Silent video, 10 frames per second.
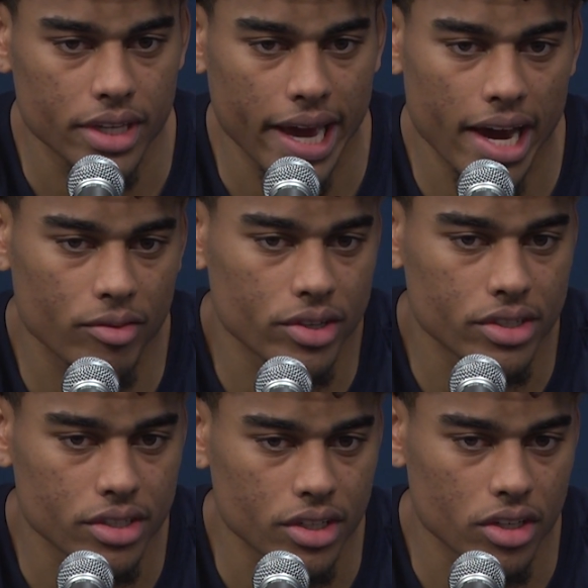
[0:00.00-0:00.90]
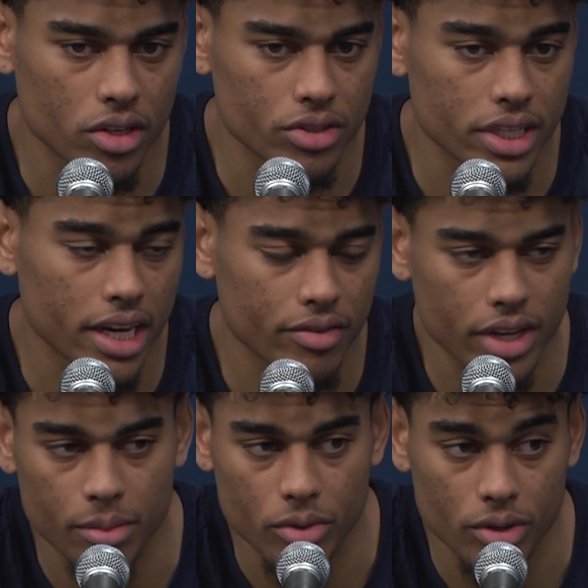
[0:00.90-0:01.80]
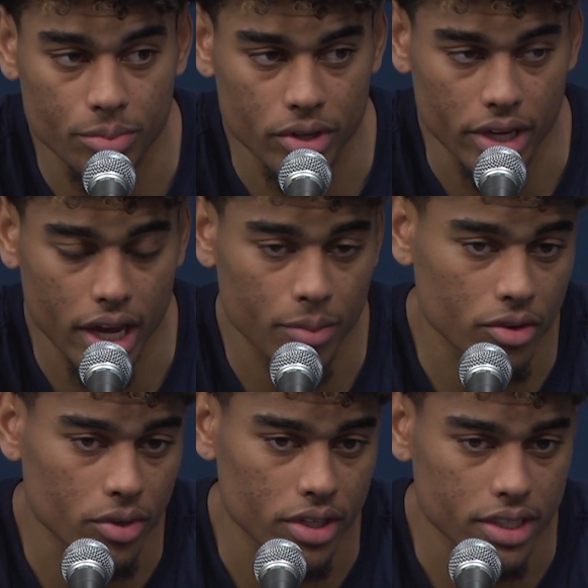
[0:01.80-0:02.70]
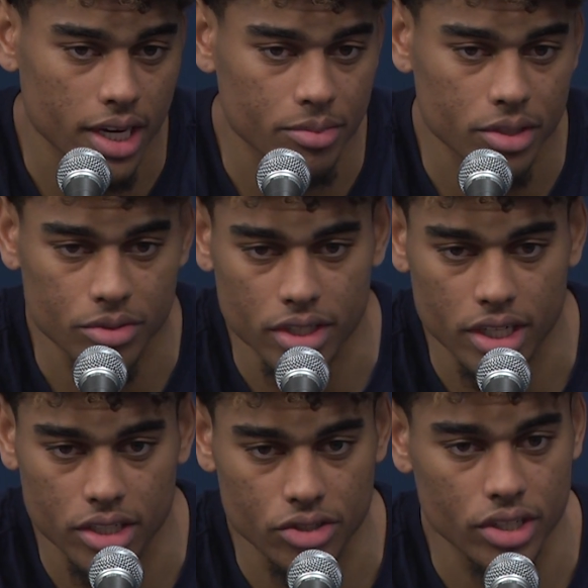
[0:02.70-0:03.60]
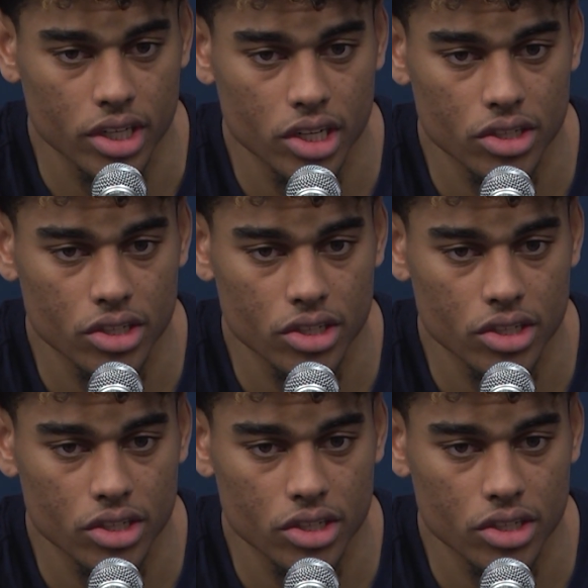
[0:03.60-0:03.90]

they average, you know, close to that, if not more per game. They're one of the top teams in the country.